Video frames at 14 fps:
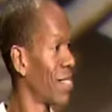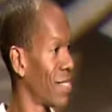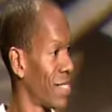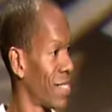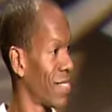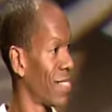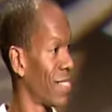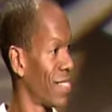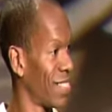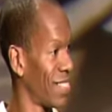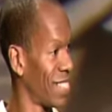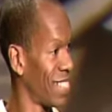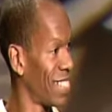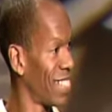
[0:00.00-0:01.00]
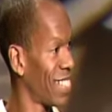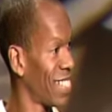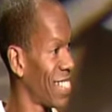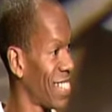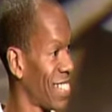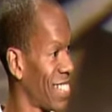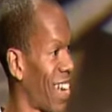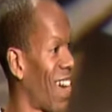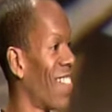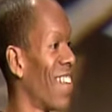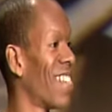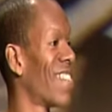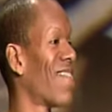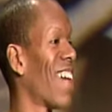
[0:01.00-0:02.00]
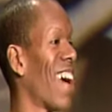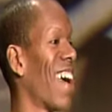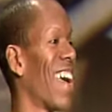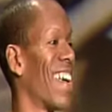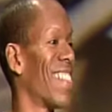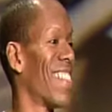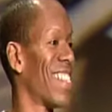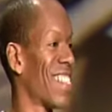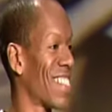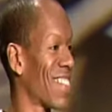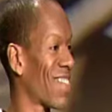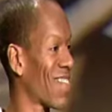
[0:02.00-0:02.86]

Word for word: the Martha Stewart Tall Show. Oh, that's right. This is